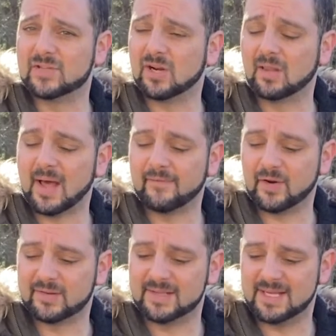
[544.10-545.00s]
it a lot of
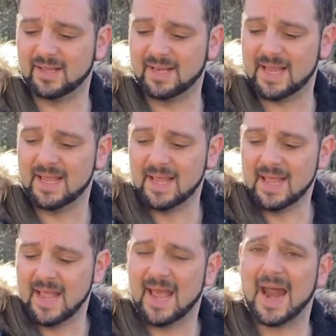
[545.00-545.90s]
versatility
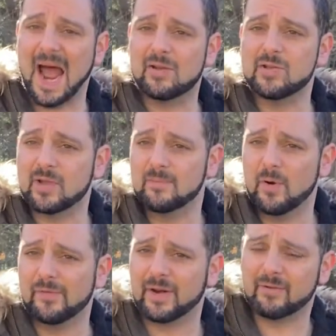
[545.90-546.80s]
and how you can
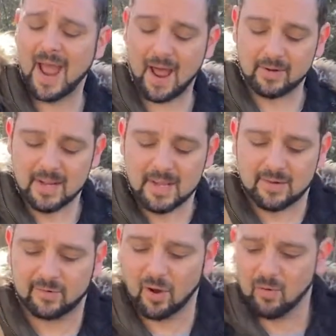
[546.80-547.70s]
move it around.
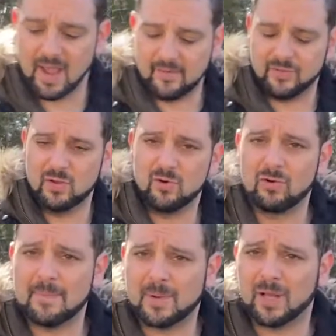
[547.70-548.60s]
So if you
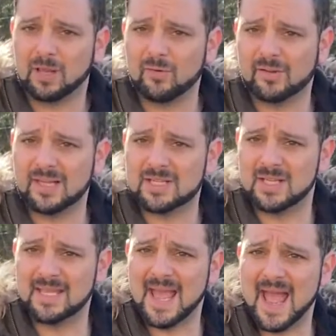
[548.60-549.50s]
grip closely
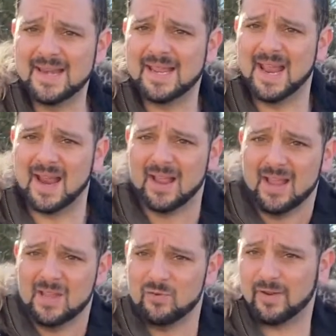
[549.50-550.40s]
to the end here,
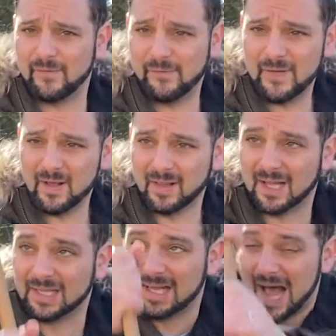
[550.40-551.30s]
you can feel a
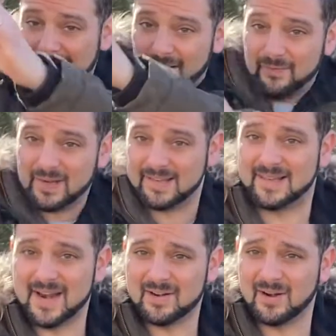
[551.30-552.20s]
lot of the
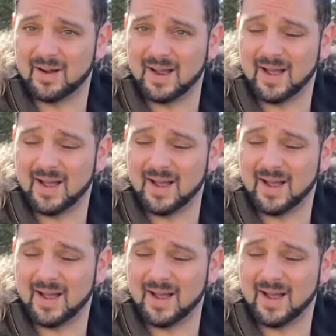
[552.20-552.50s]
center,